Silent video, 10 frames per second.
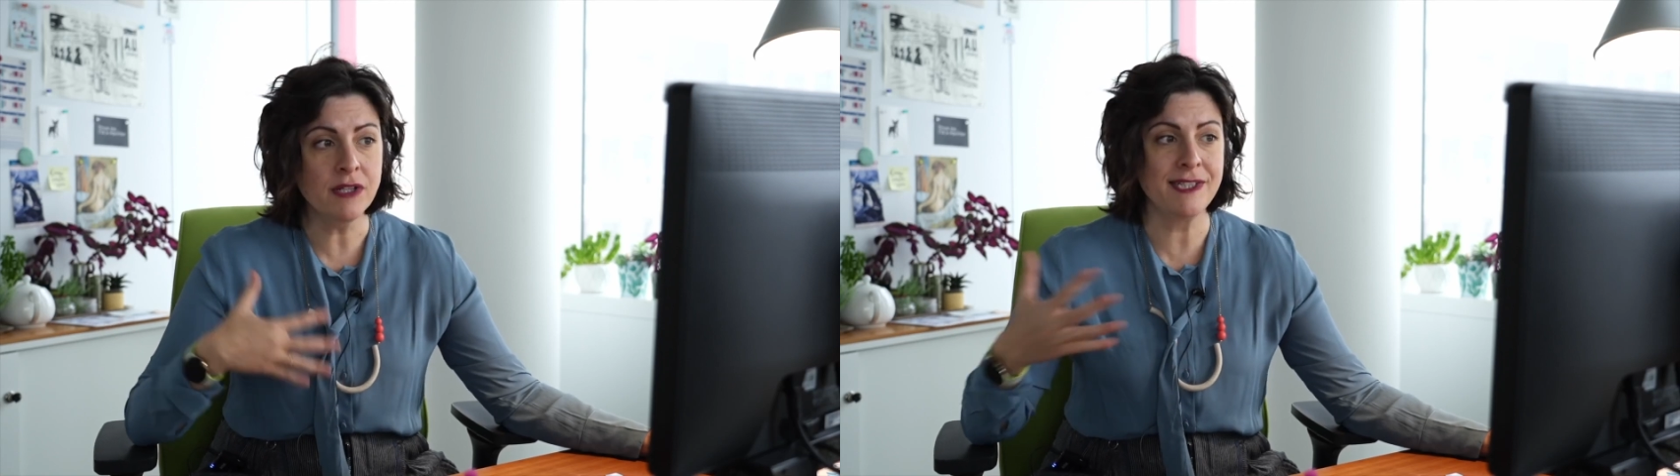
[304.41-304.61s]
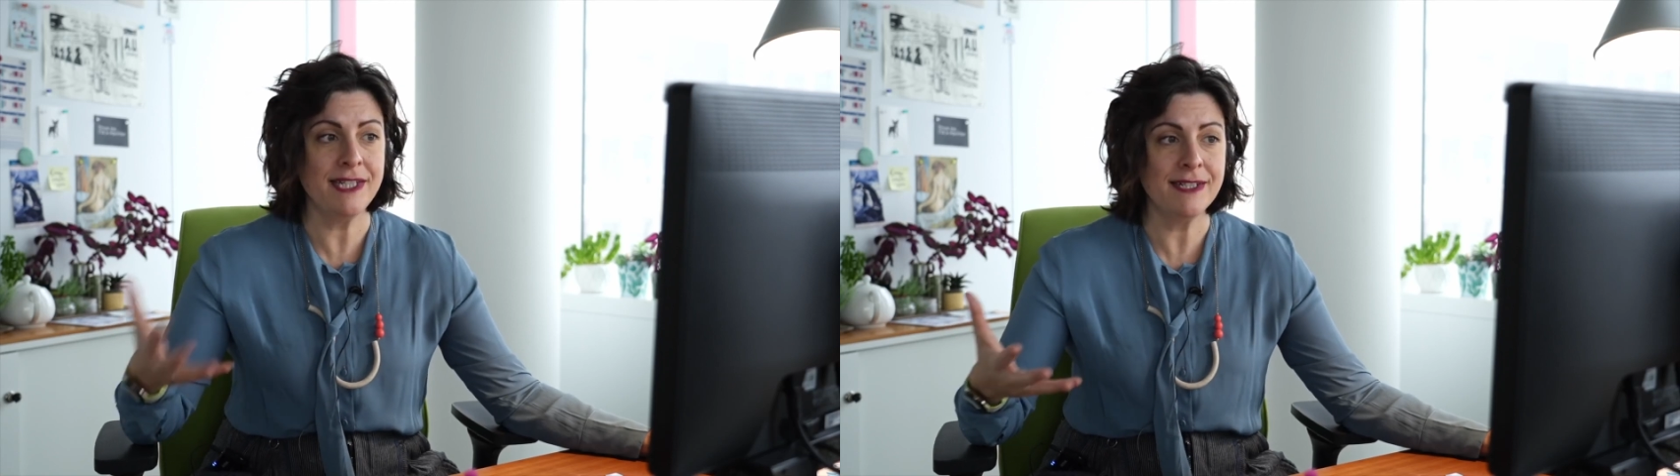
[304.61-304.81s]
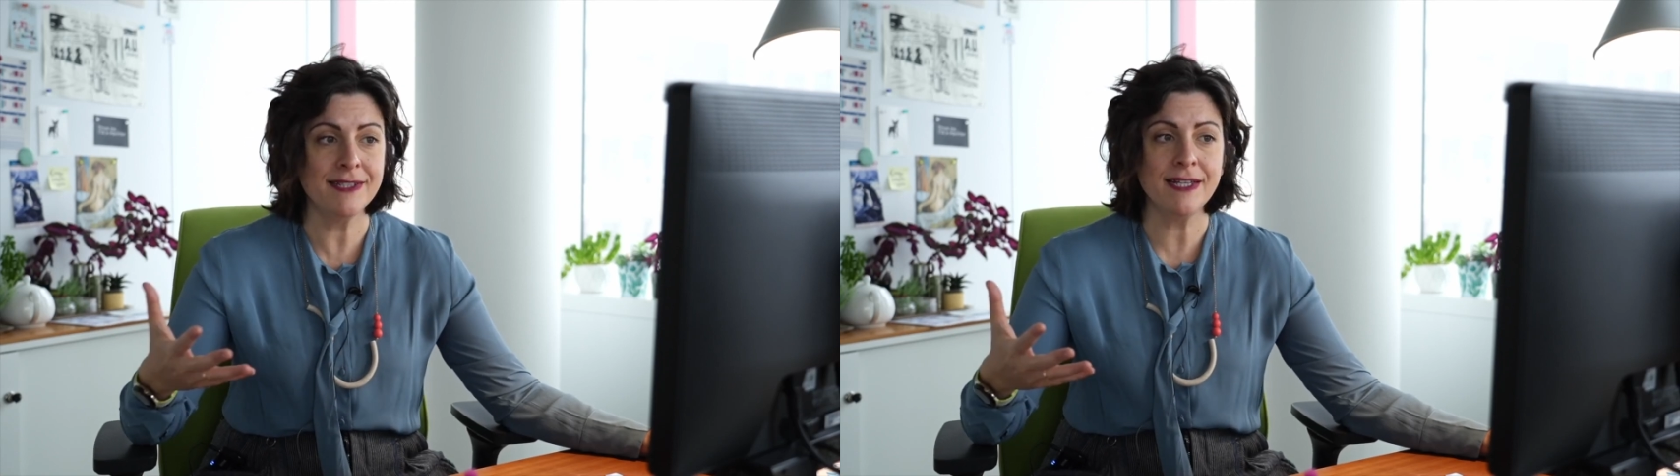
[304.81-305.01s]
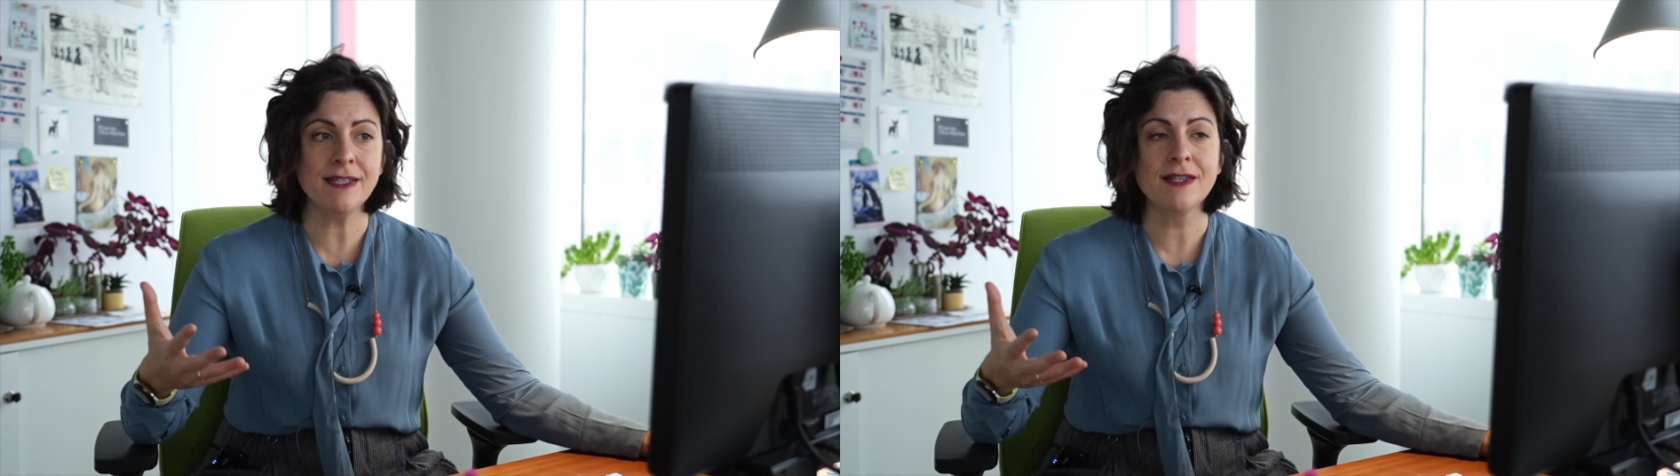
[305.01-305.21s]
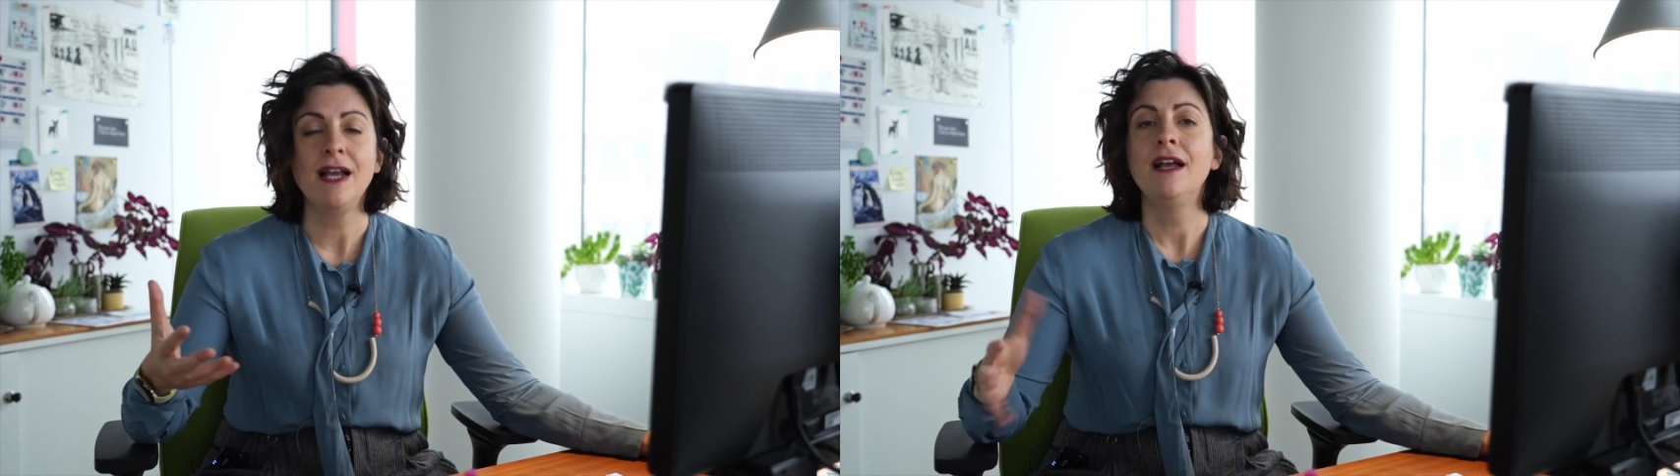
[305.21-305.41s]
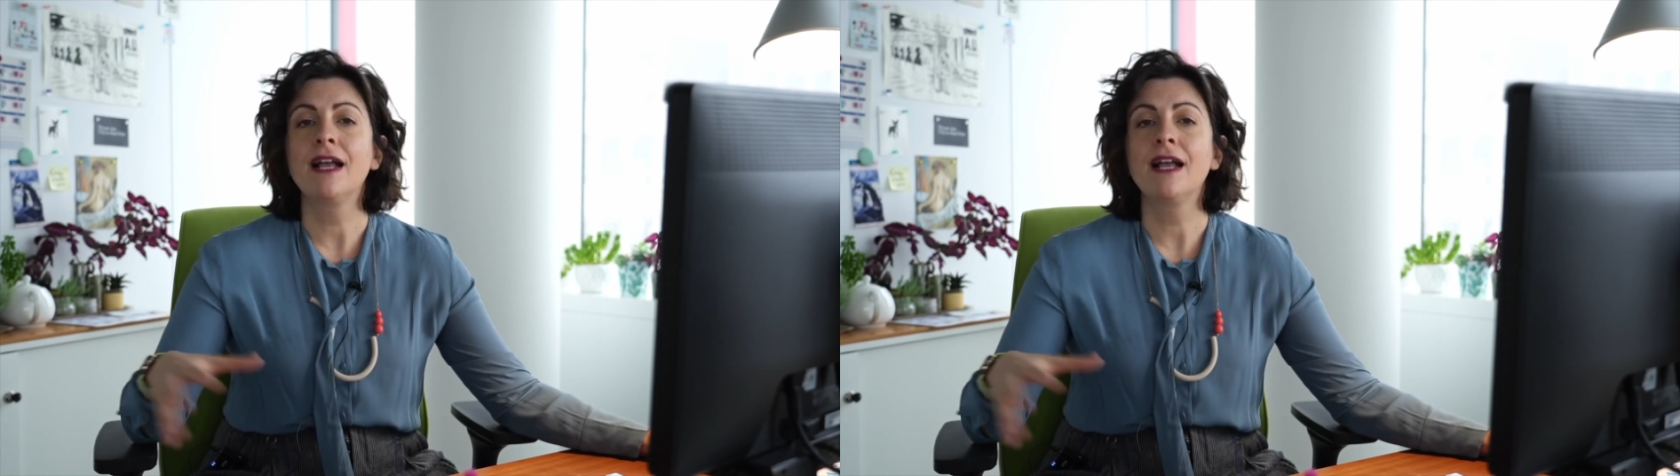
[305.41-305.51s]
citizens